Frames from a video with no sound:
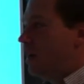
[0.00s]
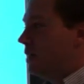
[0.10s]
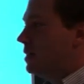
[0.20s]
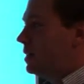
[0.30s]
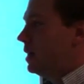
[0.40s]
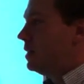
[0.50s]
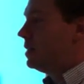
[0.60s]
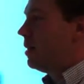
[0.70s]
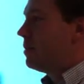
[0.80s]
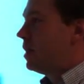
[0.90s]
It's
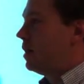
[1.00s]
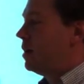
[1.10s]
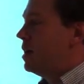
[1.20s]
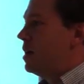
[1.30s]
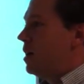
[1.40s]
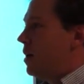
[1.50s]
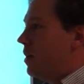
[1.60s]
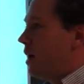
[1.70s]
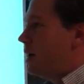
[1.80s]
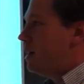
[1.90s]
something,
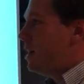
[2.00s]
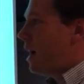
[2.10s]
okay,